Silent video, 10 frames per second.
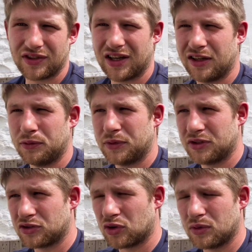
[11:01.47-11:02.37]

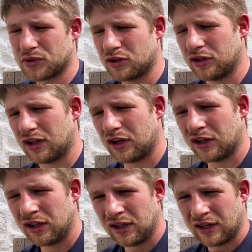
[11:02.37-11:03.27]
element, Storm's got that
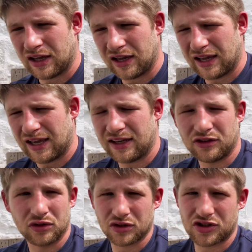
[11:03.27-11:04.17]

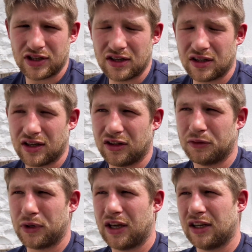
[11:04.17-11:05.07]
heading or
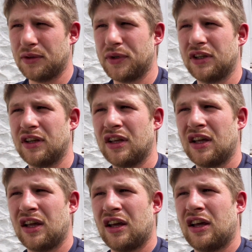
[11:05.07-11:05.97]
steering element,
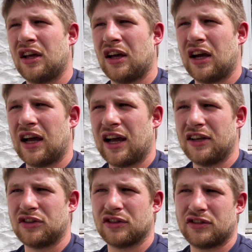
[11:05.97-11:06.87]

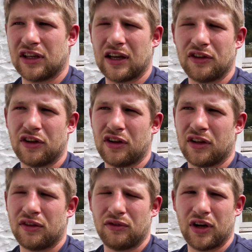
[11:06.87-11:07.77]
and together
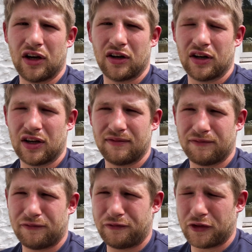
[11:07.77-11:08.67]
they're a
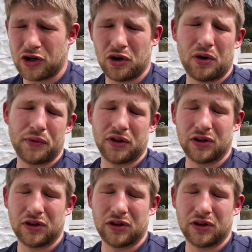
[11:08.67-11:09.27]
phenomenal